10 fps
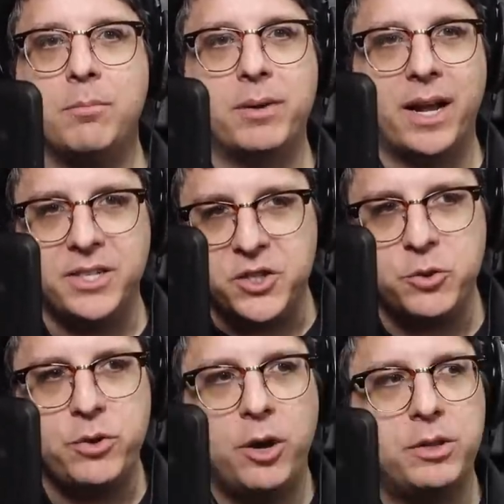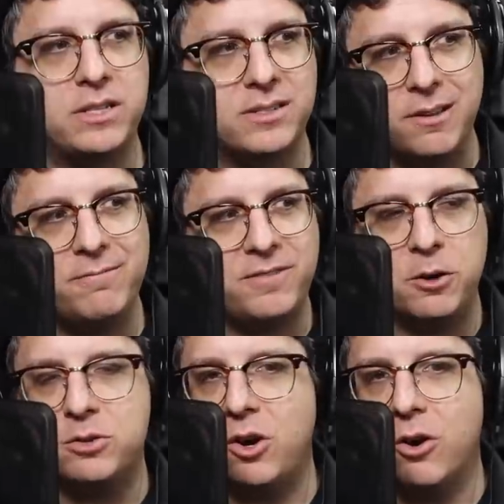But I do know that some
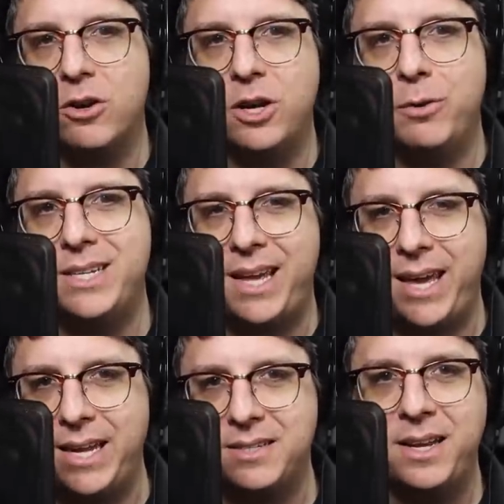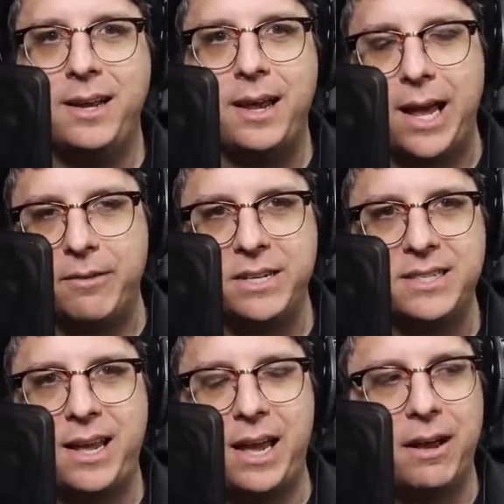folks are going to hate having
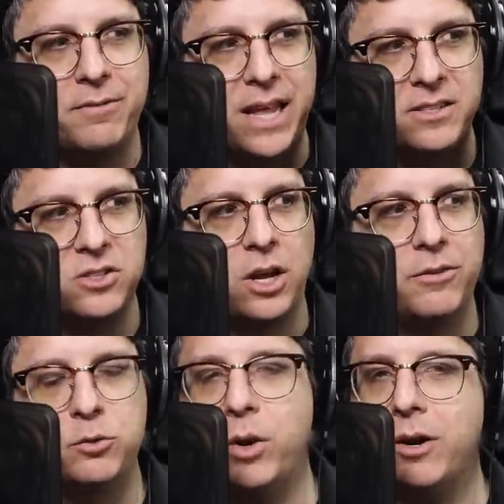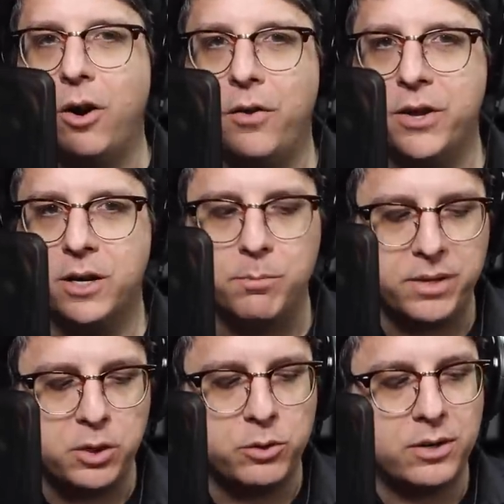to have that software on their
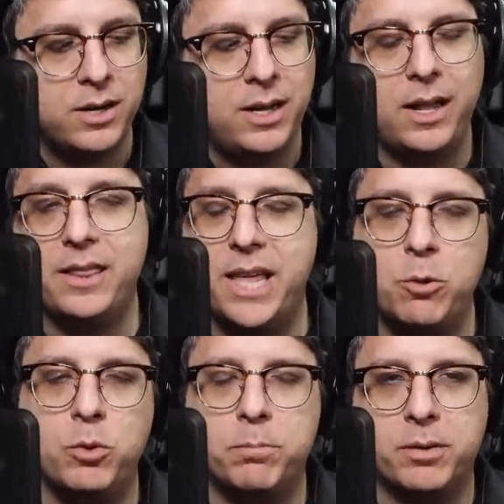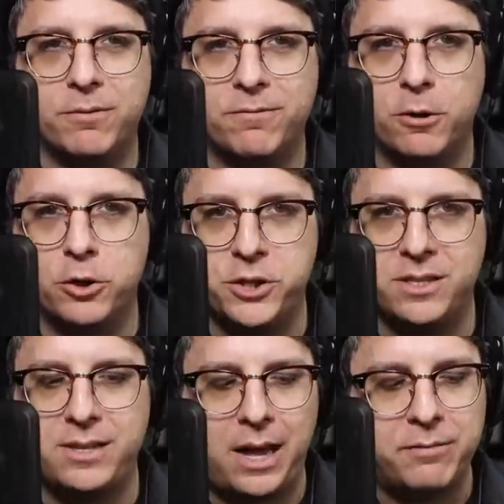computer. They would prefer
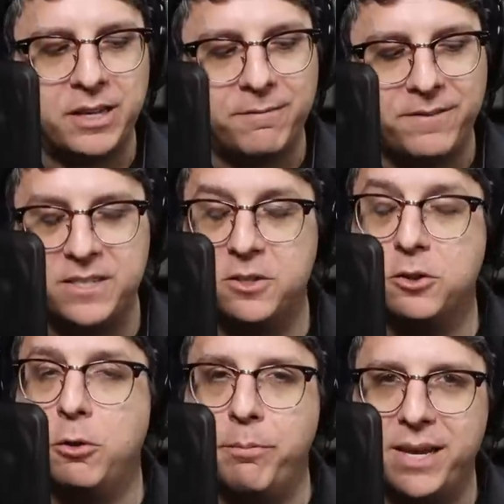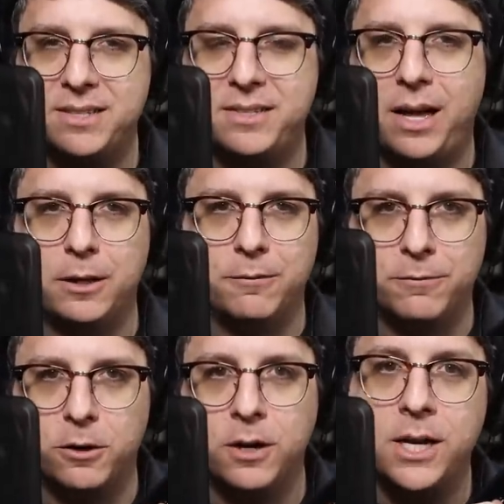just having a physical mix dial
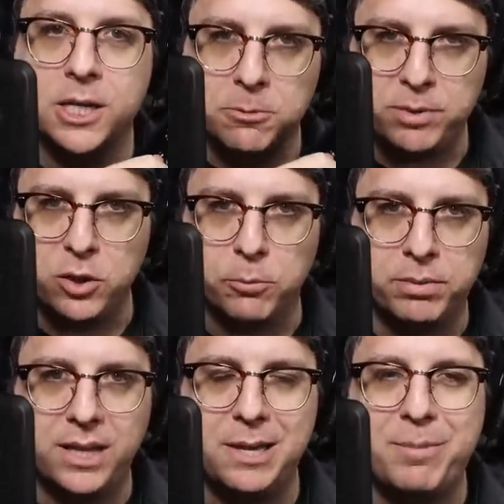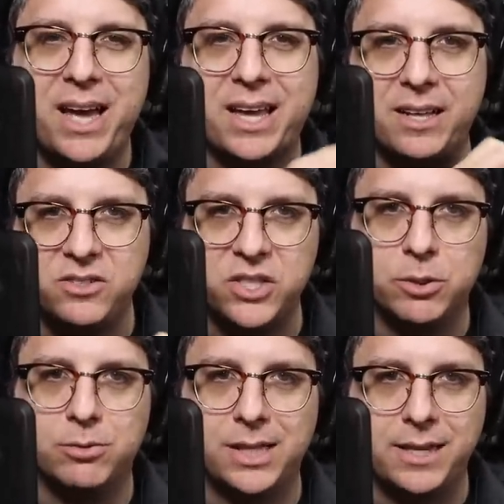for computer playback and
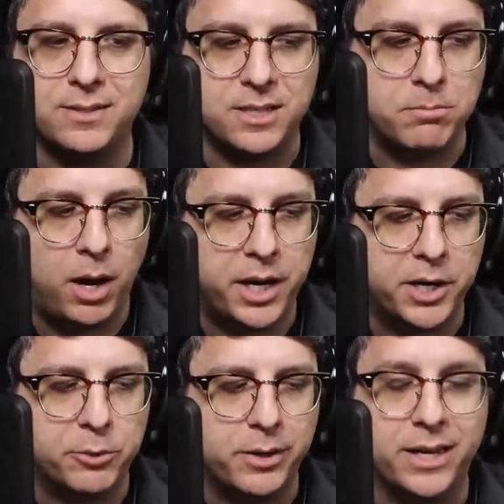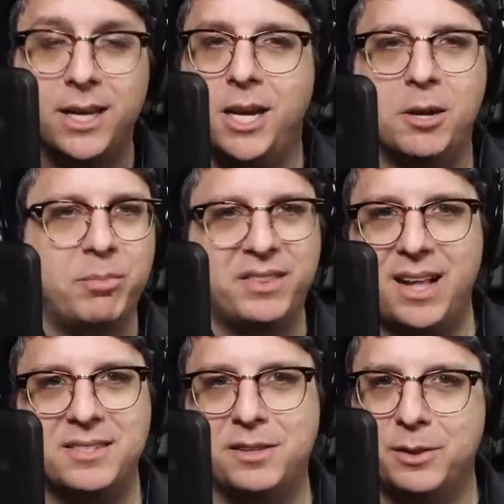zero latency monitoring. But
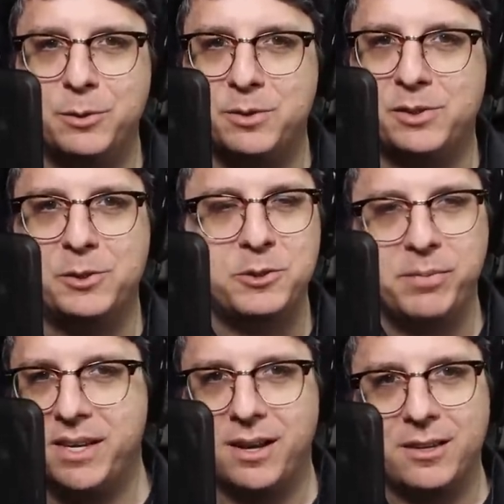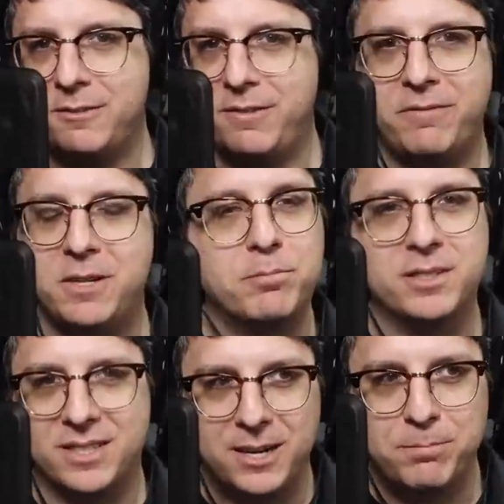that's a lose lose because
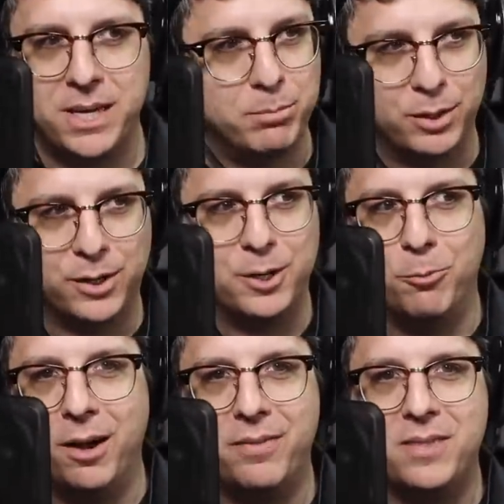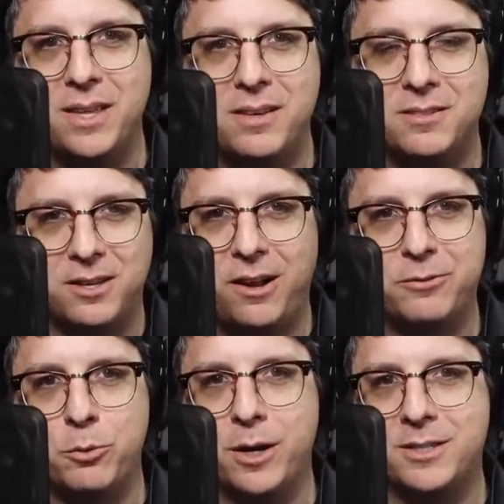50% of people are going to want the
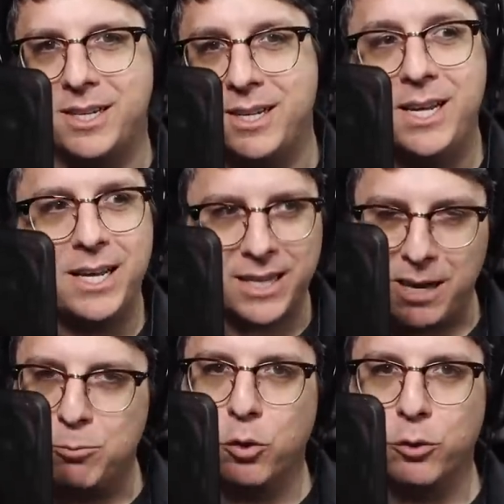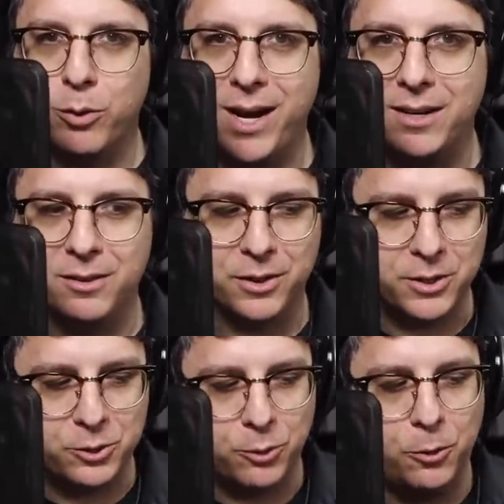software to get more granular
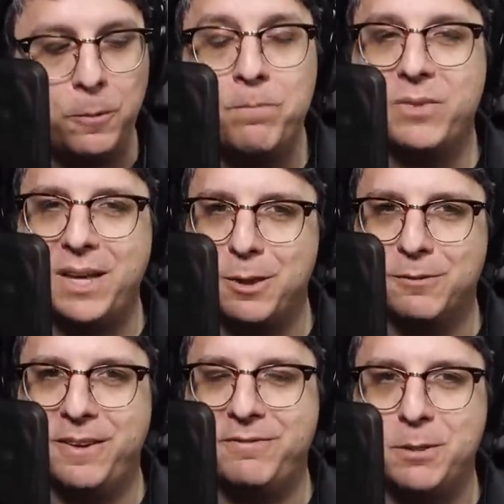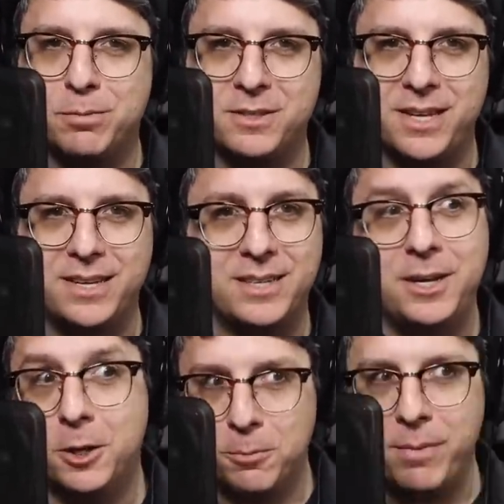control. The other 50%,
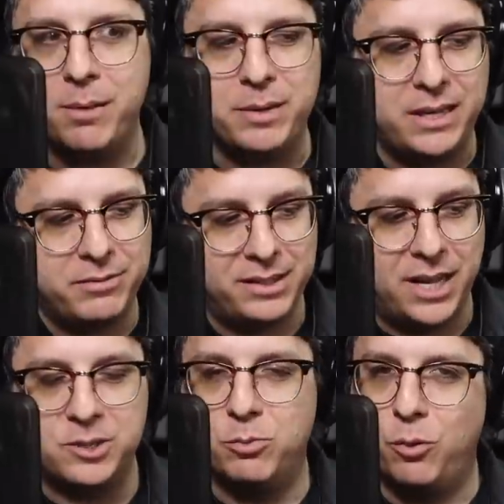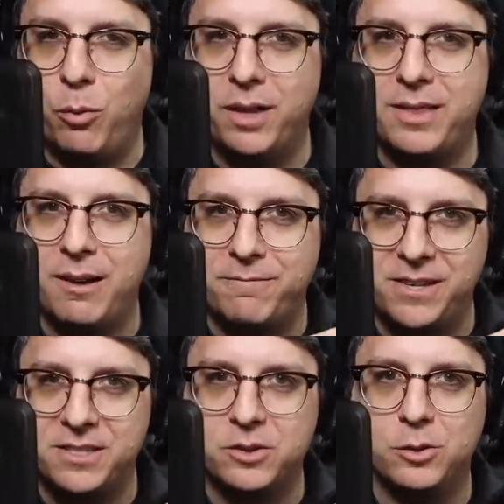or maybe even less, will want that
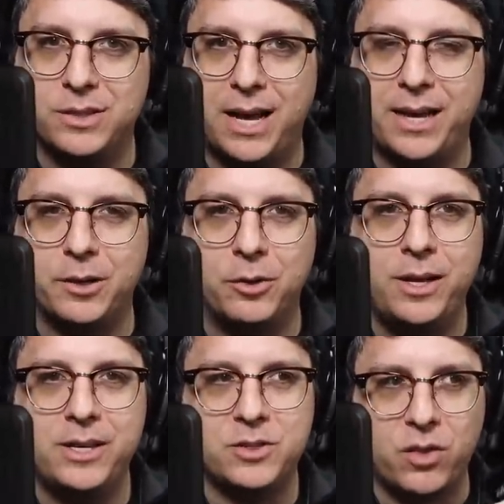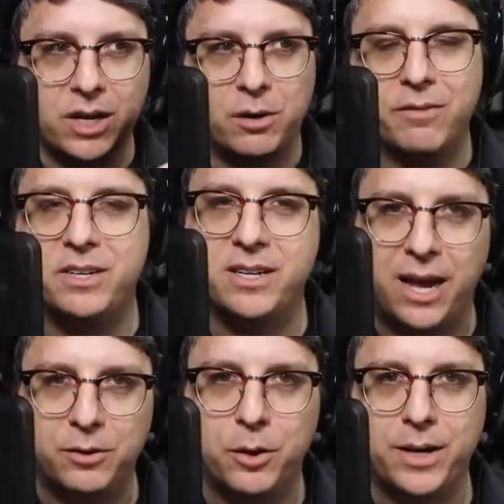physical dial so they don't have to
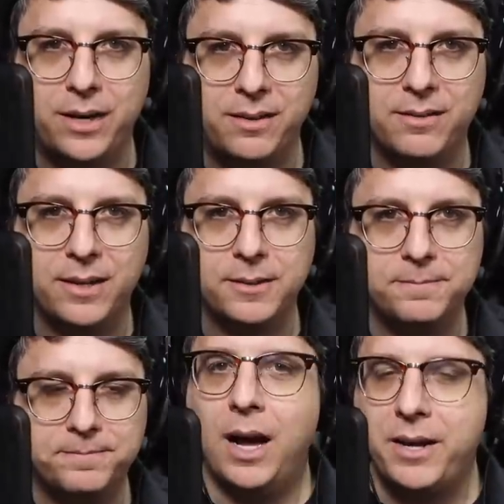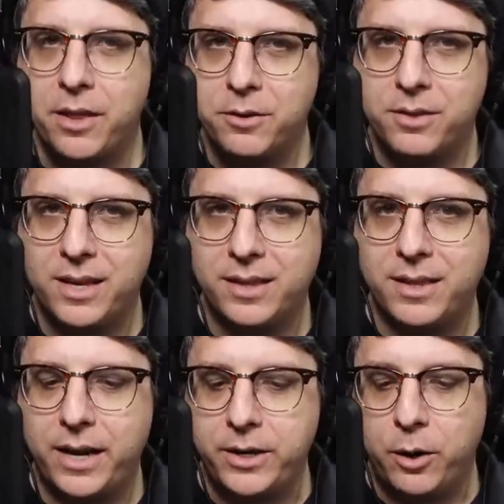download anything. Another thing
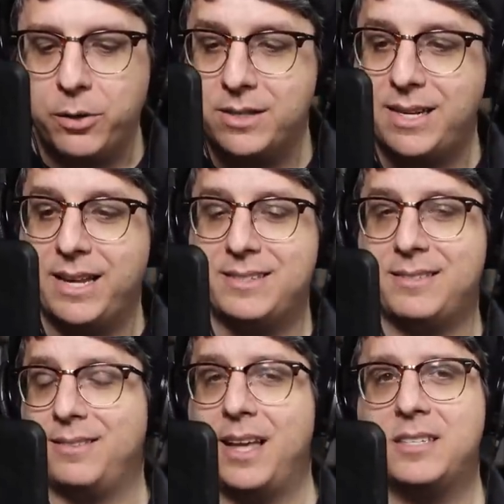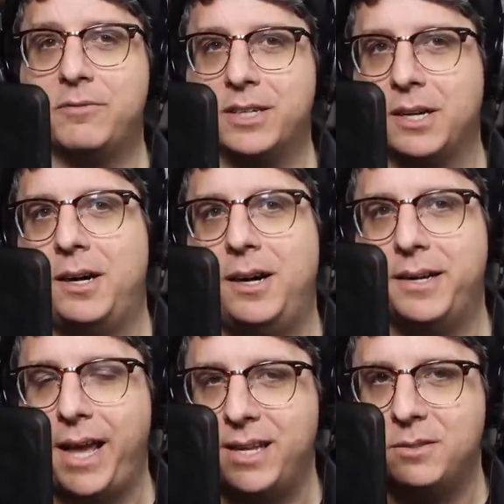that I noticed, it's less of a
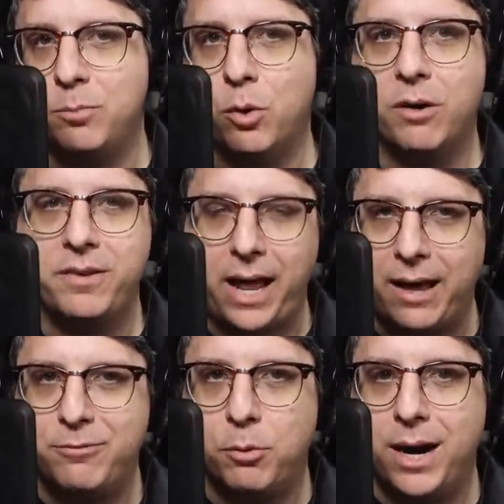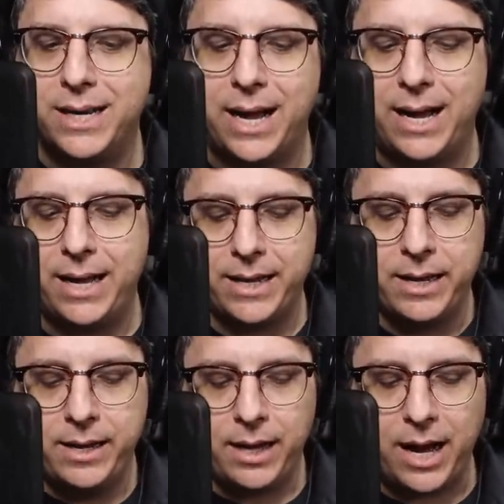con and more of an FYI.
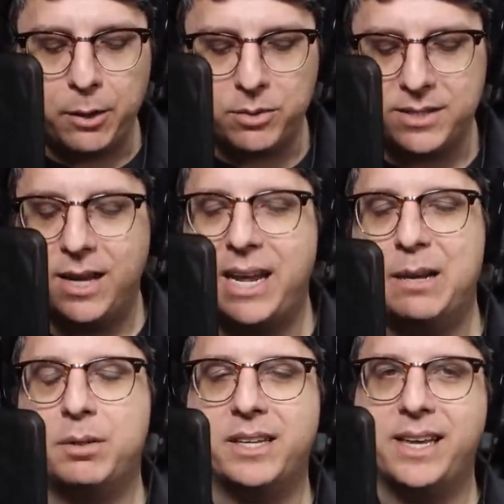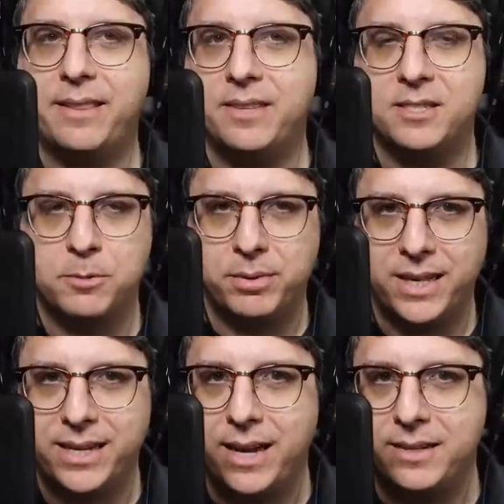I was not able to get this to
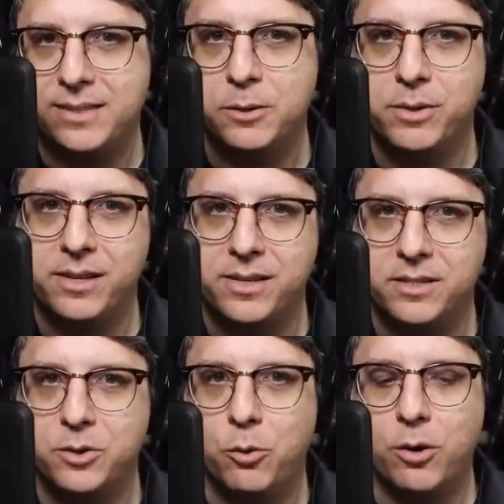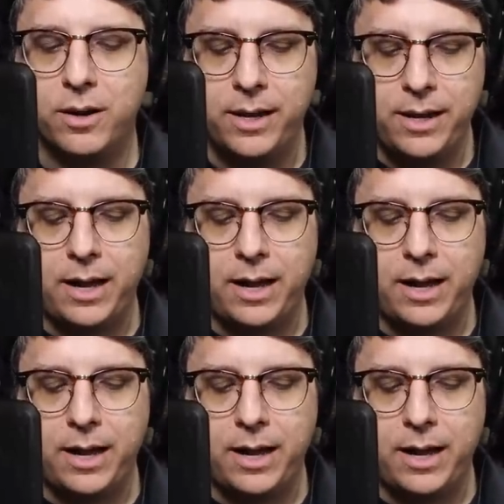play nicely with Discord.